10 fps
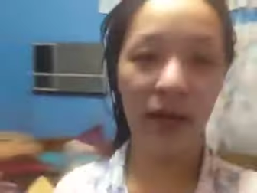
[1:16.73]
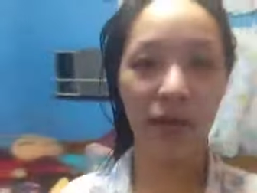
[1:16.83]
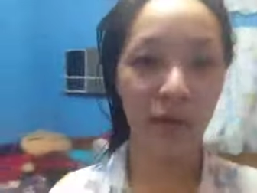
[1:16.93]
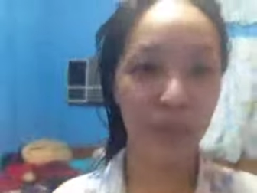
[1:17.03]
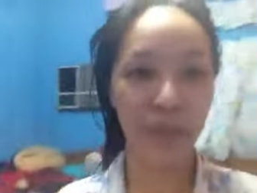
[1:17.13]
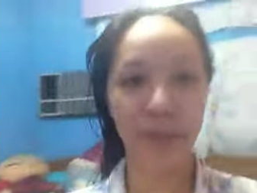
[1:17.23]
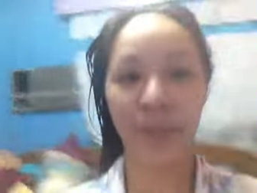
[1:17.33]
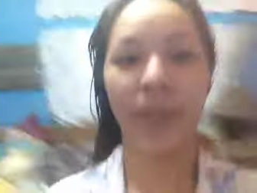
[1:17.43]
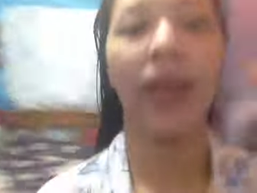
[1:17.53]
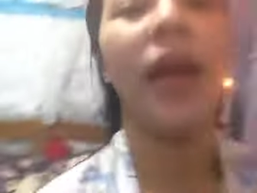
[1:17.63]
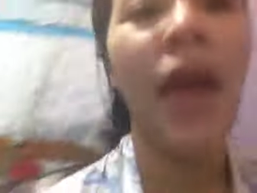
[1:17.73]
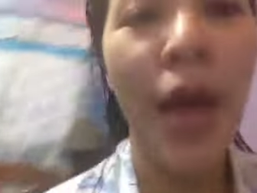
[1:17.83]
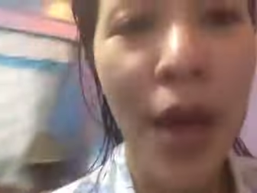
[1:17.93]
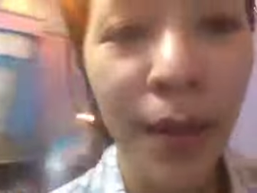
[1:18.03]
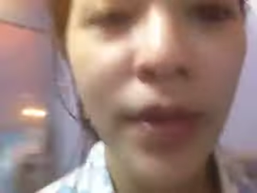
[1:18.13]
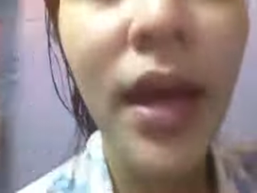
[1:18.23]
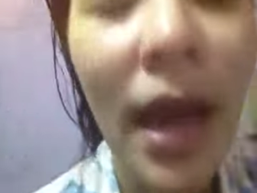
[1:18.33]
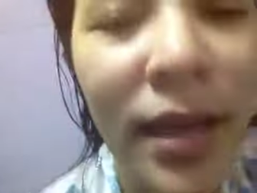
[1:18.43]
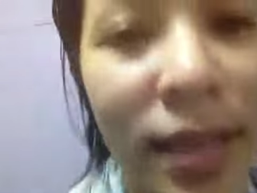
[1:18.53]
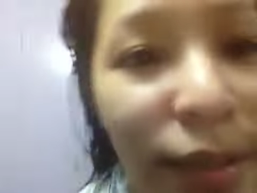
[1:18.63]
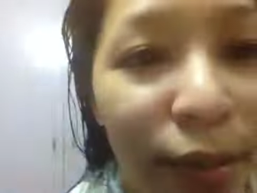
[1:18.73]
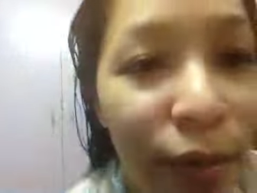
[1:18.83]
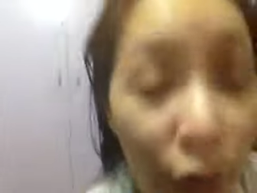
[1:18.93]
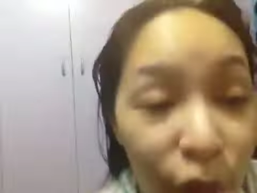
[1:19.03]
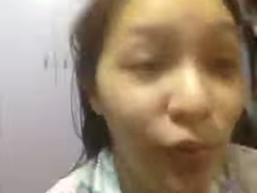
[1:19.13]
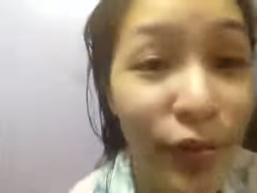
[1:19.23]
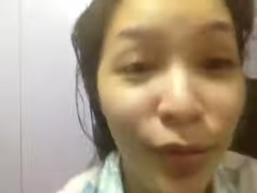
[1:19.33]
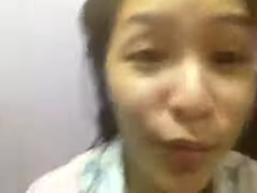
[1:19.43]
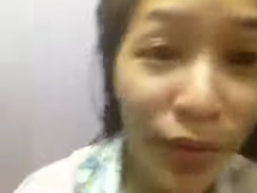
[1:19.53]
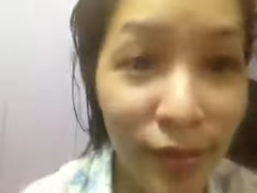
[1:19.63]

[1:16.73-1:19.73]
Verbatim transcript: i don't know but yeah, so there's no work